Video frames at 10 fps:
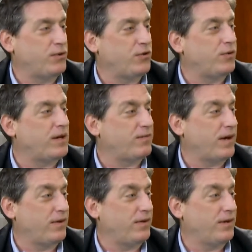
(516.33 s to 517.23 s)
What your
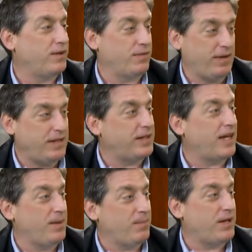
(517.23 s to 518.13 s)
grandfather does, if he did
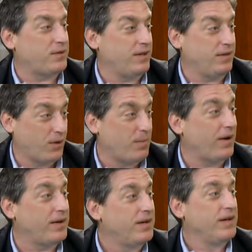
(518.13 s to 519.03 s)
that in Lower
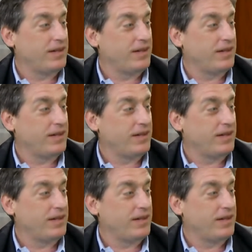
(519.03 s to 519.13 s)
Merion,